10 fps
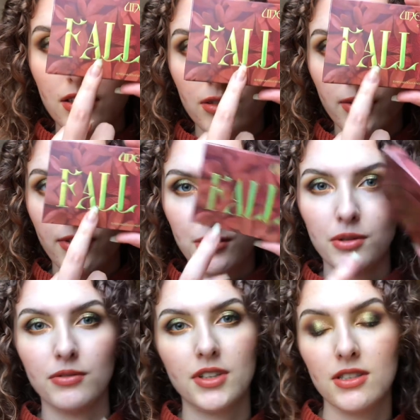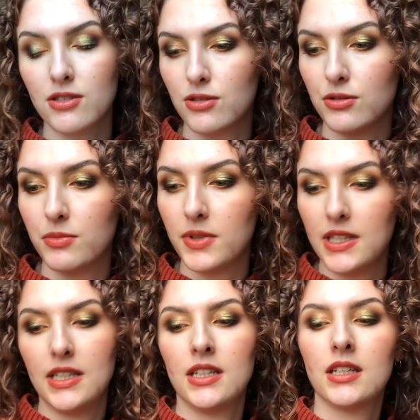a review of this should
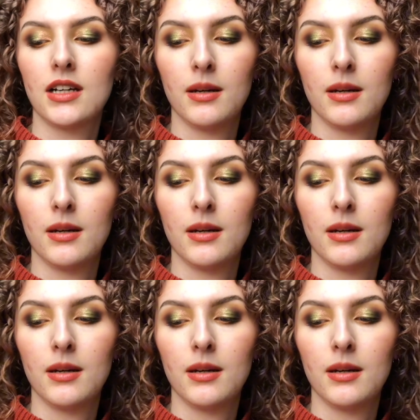be